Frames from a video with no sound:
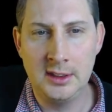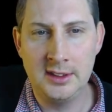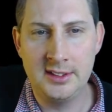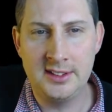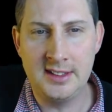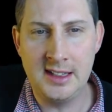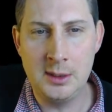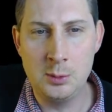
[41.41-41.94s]

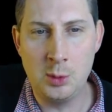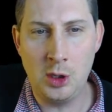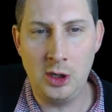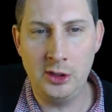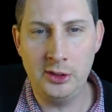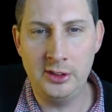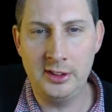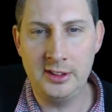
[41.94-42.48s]

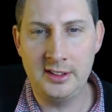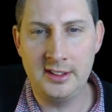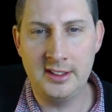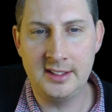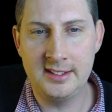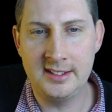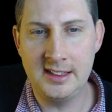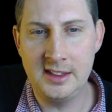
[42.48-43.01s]
C1 to
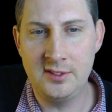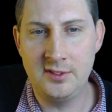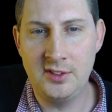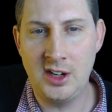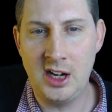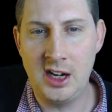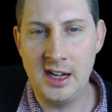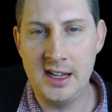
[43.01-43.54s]

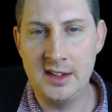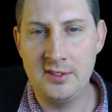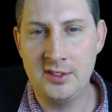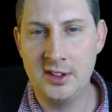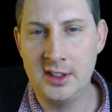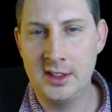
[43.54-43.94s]
C5